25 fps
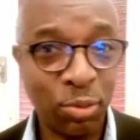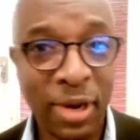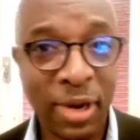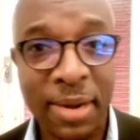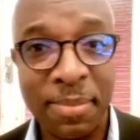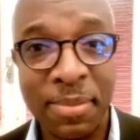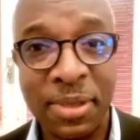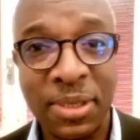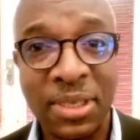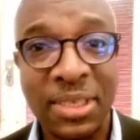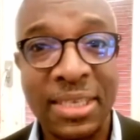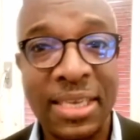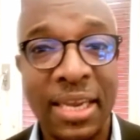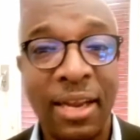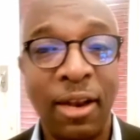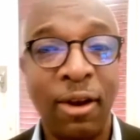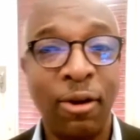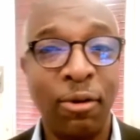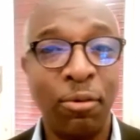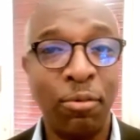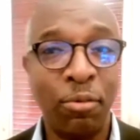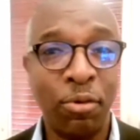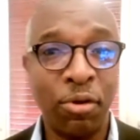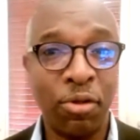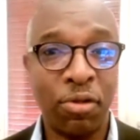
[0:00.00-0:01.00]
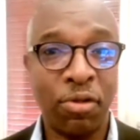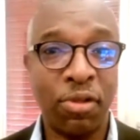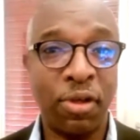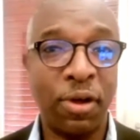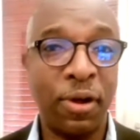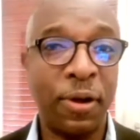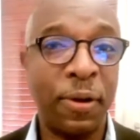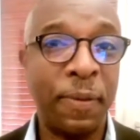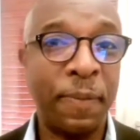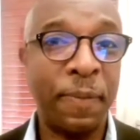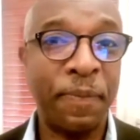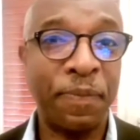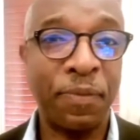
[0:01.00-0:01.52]
I must tell you with
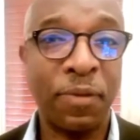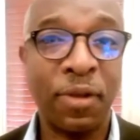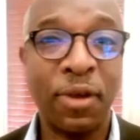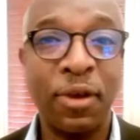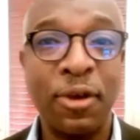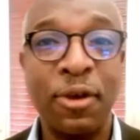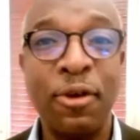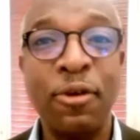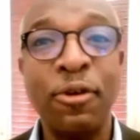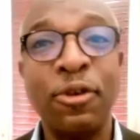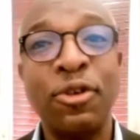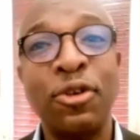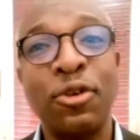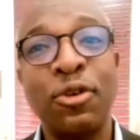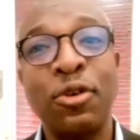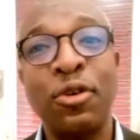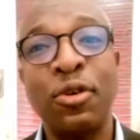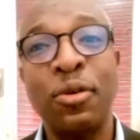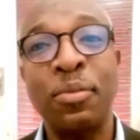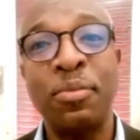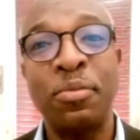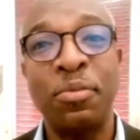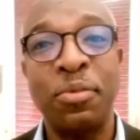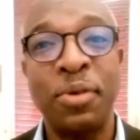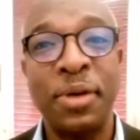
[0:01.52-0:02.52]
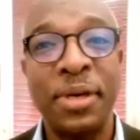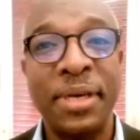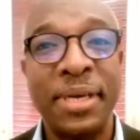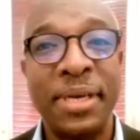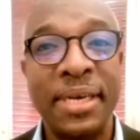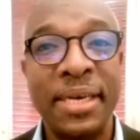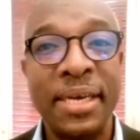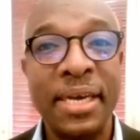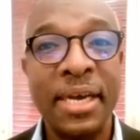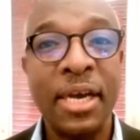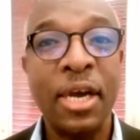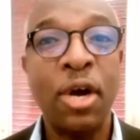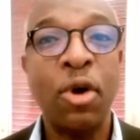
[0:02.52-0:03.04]
um, YouTube where